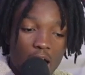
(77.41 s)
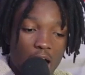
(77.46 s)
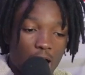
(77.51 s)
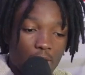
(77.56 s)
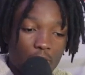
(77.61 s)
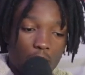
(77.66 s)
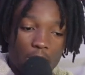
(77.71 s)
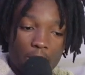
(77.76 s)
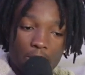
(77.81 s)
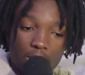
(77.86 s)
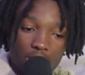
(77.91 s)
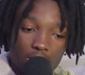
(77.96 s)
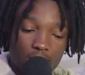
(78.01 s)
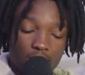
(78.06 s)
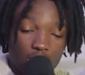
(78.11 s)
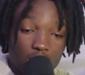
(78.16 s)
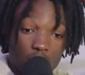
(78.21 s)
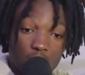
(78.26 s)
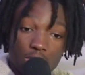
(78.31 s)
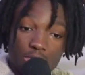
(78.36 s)
I've heard many
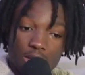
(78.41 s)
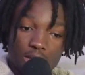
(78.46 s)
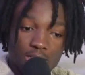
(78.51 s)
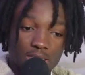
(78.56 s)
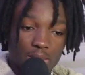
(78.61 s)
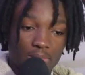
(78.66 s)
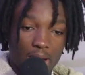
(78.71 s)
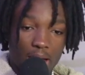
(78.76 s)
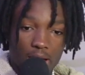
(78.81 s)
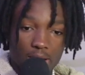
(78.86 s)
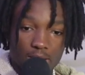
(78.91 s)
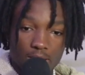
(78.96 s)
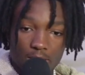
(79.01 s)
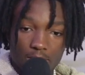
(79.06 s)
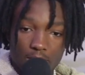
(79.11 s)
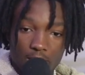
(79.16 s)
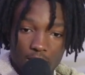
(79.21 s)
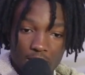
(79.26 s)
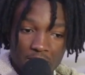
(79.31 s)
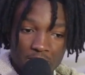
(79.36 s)
good things about them,
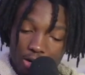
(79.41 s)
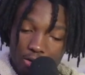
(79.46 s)
man.